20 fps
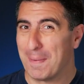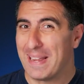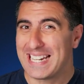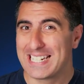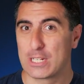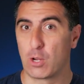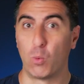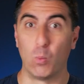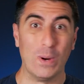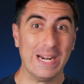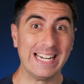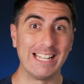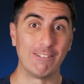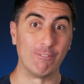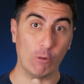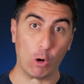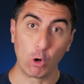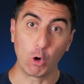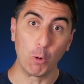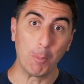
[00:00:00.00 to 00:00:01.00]
makes a winning
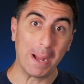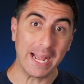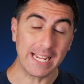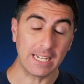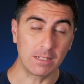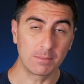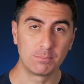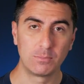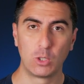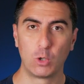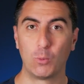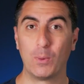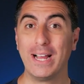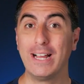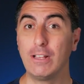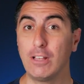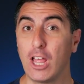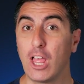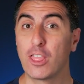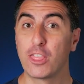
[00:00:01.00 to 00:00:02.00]
vocal mic?
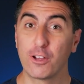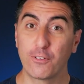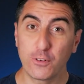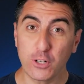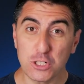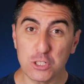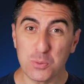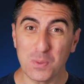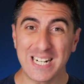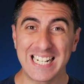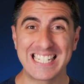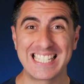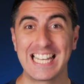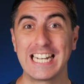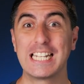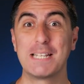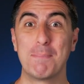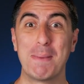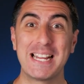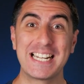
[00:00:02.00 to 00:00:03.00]
Well, the first one is
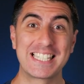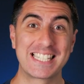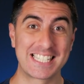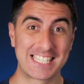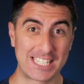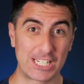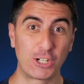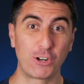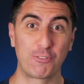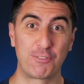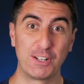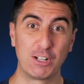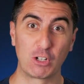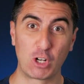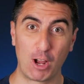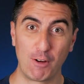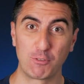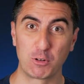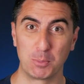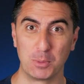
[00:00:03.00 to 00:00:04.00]
that it makes the singer feel
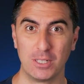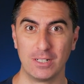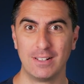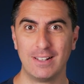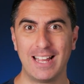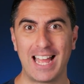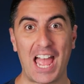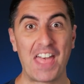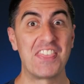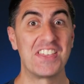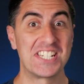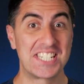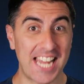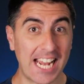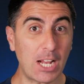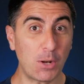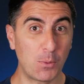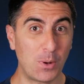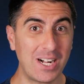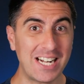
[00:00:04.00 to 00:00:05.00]
comfortable, and the
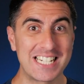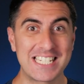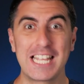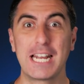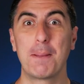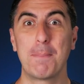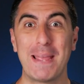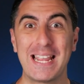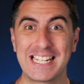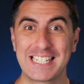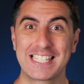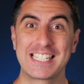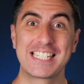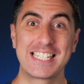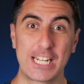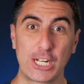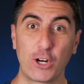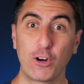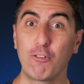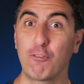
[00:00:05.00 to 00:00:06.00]
second one is that it makes the
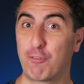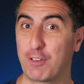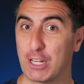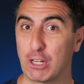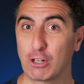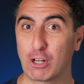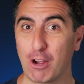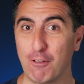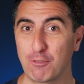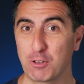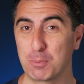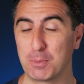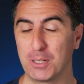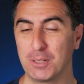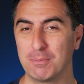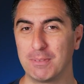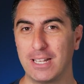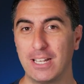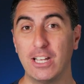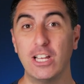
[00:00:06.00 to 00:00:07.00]
singer feel
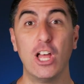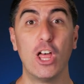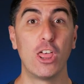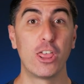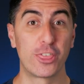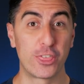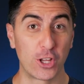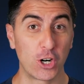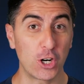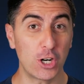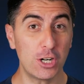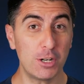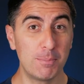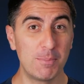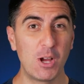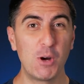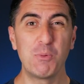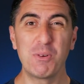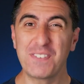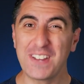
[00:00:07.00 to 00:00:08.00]
comfortable.
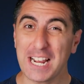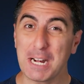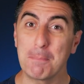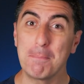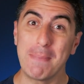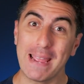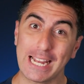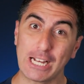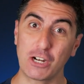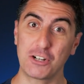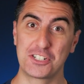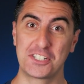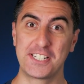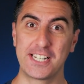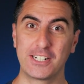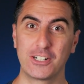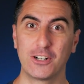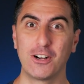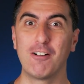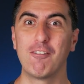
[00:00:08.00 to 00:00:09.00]
Third, we've got to make our
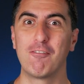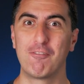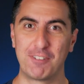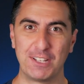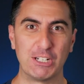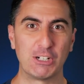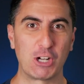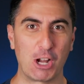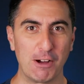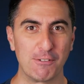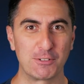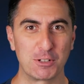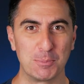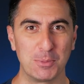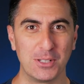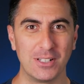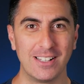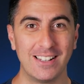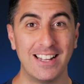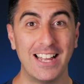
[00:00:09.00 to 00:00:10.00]
singer feel
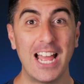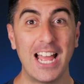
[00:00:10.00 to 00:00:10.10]
comfortable.